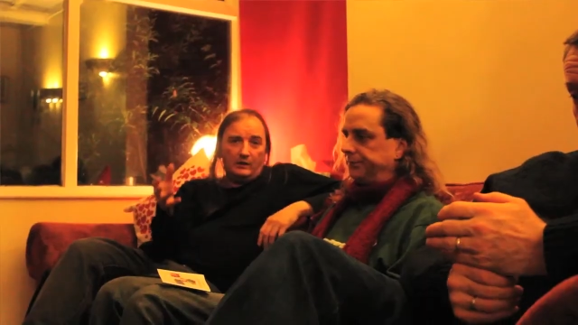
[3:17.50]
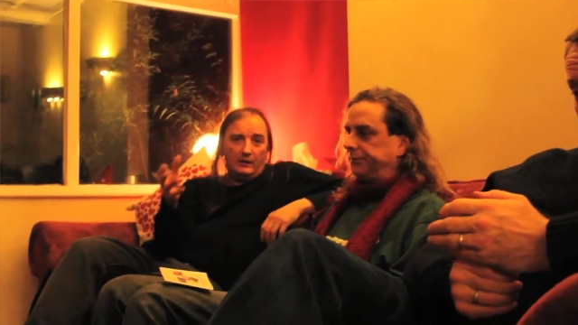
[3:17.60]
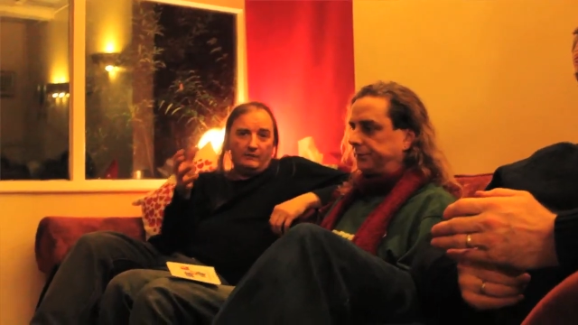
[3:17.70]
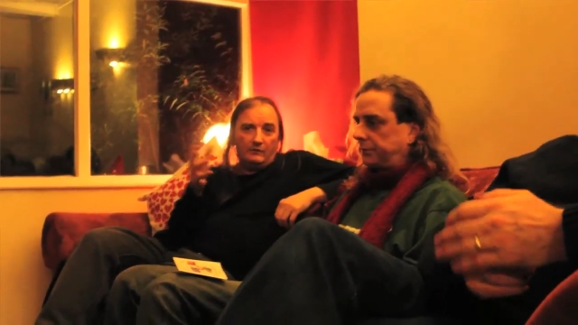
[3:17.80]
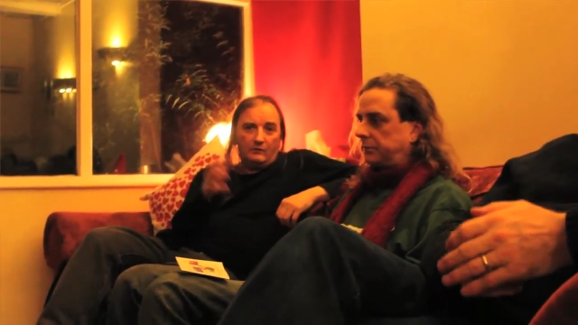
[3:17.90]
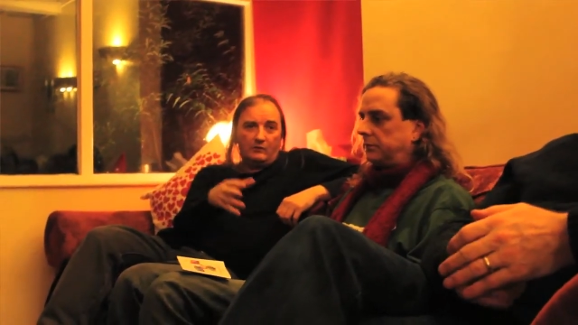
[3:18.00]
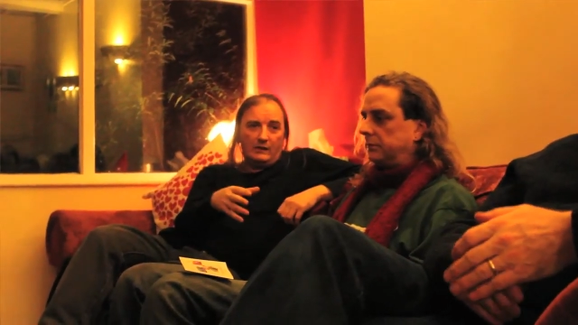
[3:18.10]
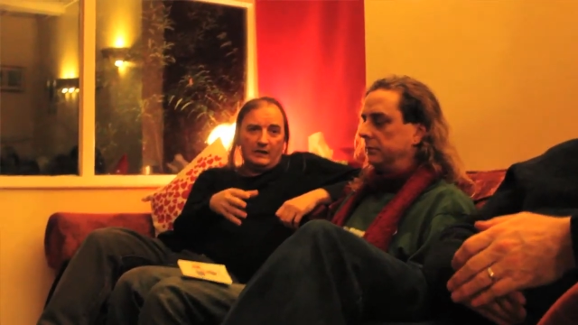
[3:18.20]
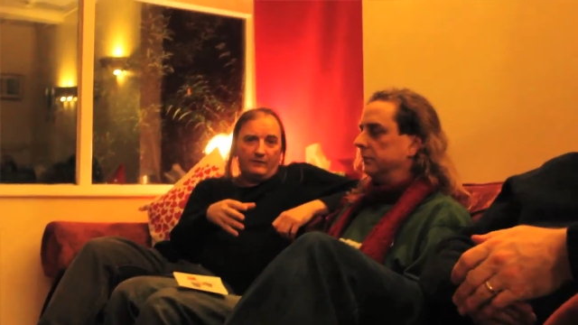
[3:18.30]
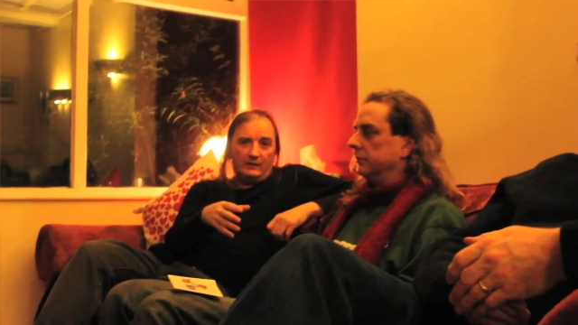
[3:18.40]
Speaker 1: if you're going
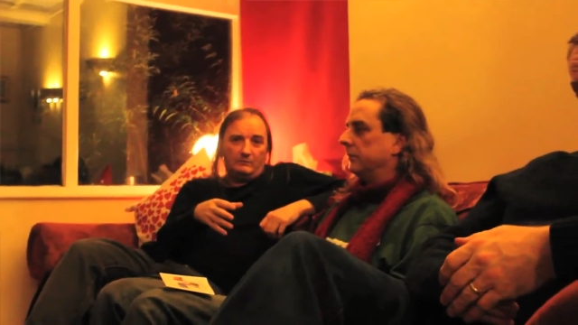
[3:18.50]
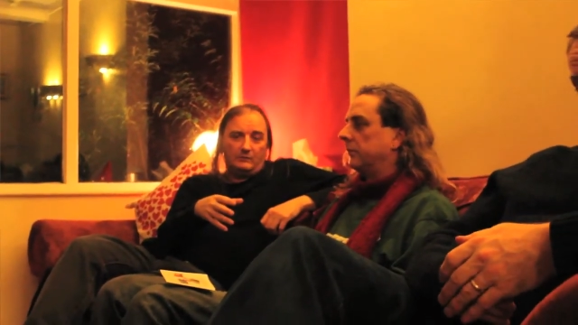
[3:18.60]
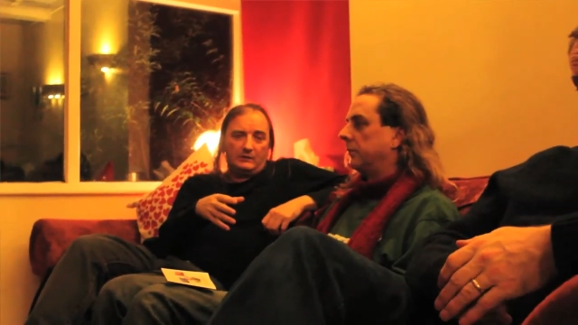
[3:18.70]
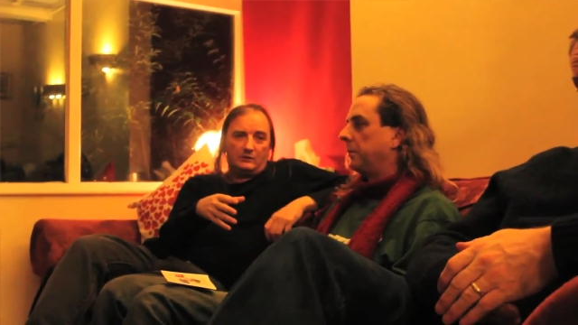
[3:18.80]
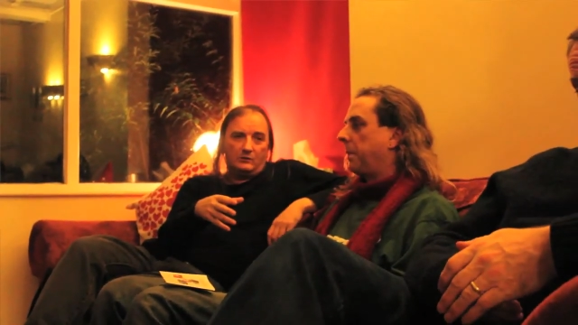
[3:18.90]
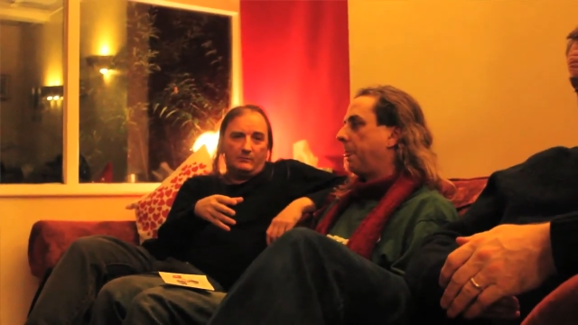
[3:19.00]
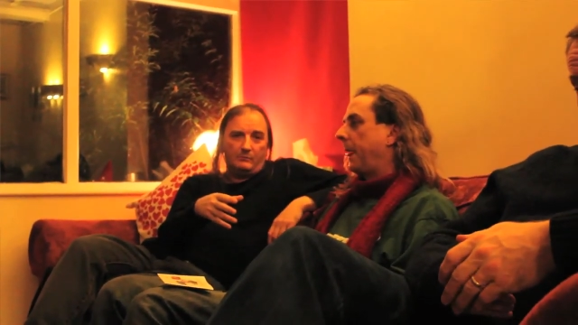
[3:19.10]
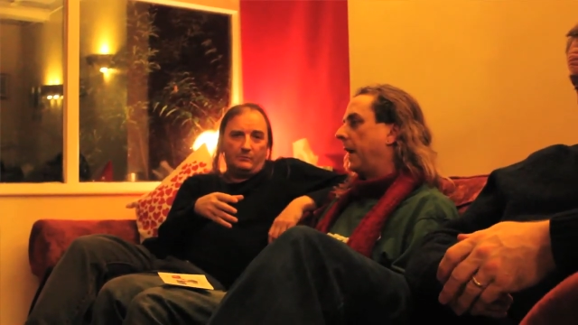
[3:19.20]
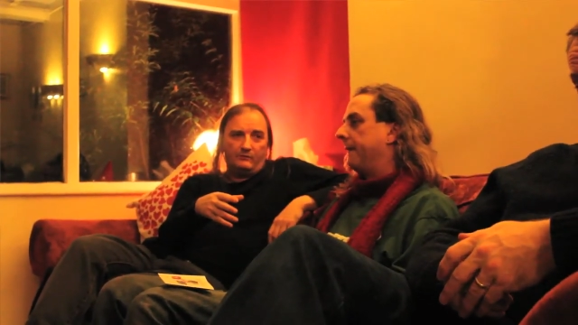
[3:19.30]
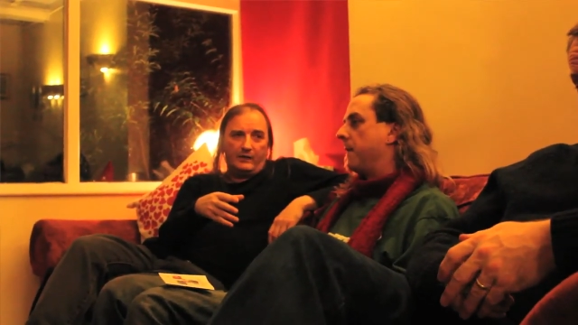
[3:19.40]
to have anyone that's coming
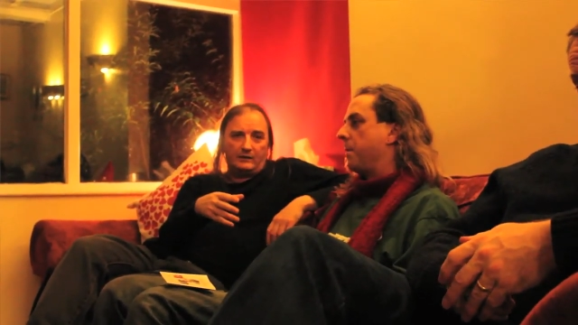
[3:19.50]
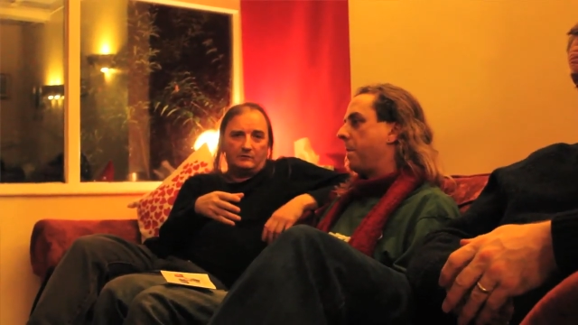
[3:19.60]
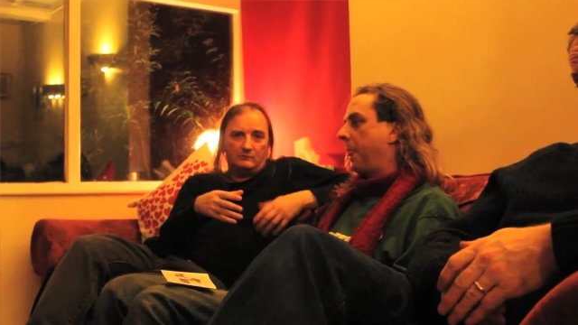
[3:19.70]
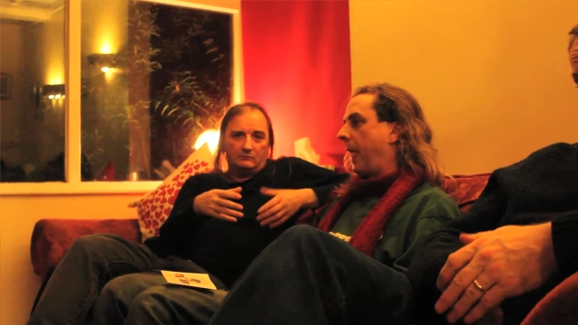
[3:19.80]
up with radical